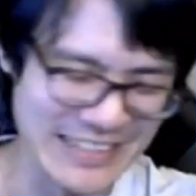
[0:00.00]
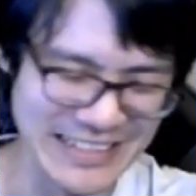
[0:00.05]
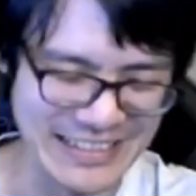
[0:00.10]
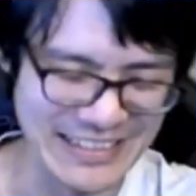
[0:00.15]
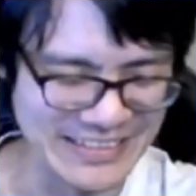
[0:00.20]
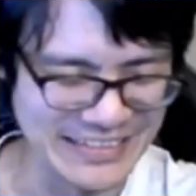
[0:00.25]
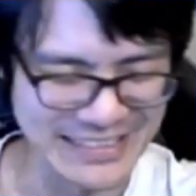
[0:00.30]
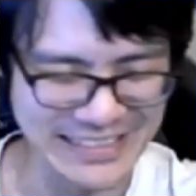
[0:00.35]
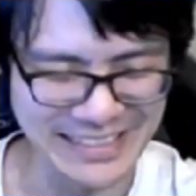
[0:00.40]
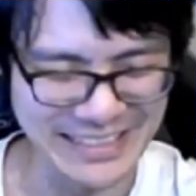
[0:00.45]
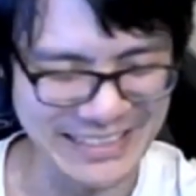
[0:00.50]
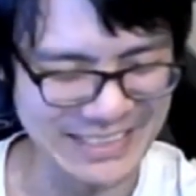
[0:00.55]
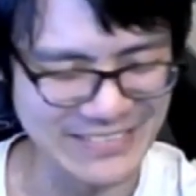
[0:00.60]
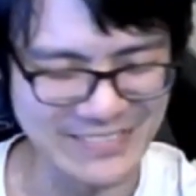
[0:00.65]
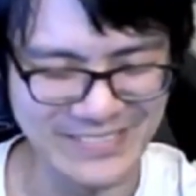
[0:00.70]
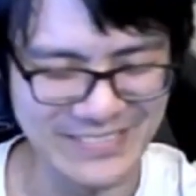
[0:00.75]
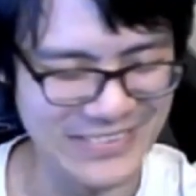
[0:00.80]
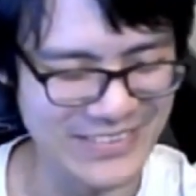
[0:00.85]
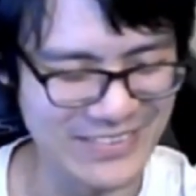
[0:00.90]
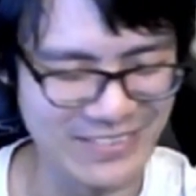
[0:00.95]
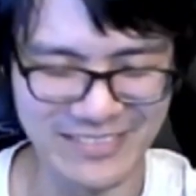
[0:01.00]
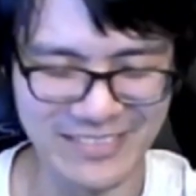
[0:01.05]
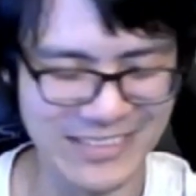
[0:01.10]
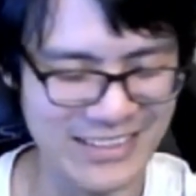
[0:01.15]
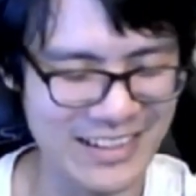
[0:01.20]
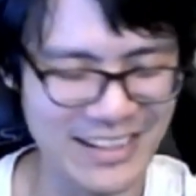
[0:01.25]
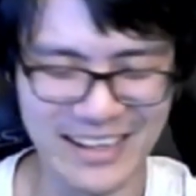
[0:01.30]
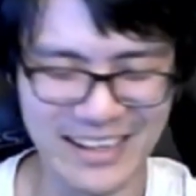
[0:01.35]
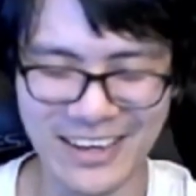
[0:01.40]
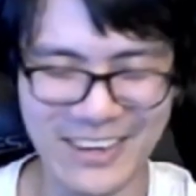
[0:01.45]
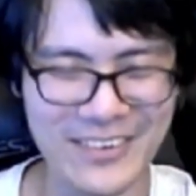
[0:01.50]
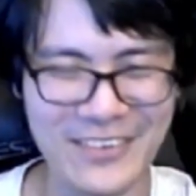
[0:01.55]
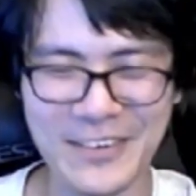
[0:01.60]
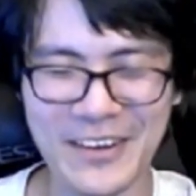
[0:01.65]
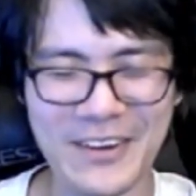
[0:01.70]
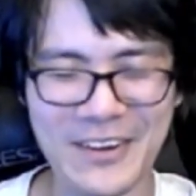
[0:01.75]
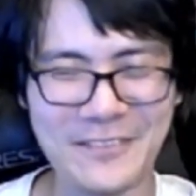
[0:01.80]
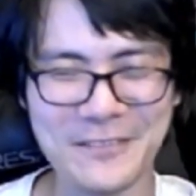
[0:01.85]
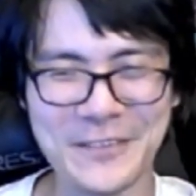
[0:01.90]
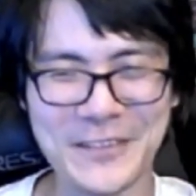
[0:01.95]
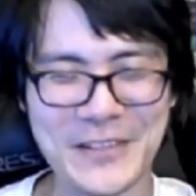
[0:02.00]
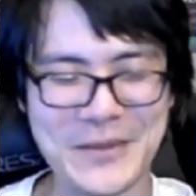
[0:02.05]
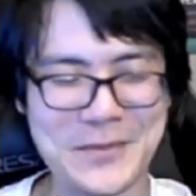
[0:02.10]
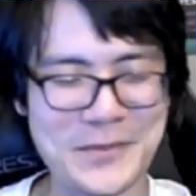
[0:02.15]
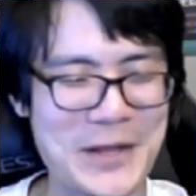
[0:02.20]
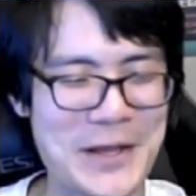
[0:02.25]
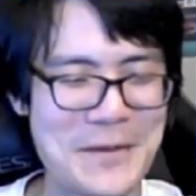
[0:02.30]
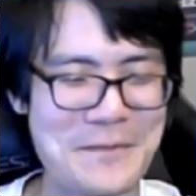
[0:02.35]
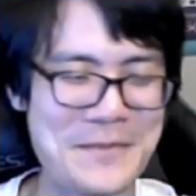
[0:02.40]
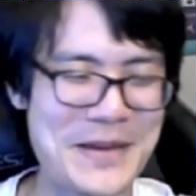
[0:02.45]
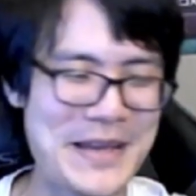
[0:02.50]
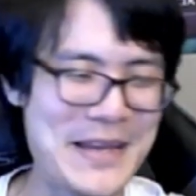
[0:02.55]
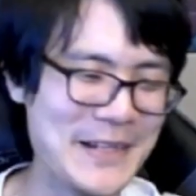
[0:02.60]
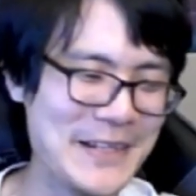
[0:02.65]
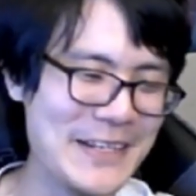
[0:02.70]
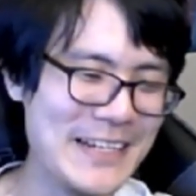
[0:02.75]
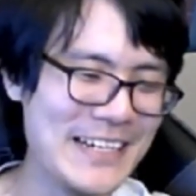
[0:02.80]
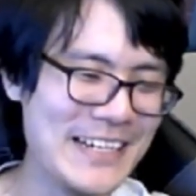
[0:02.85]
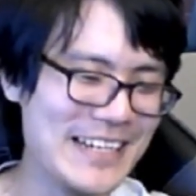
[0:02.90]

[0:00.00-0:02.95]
I was like, "Oh, I don't feel like playing Melee."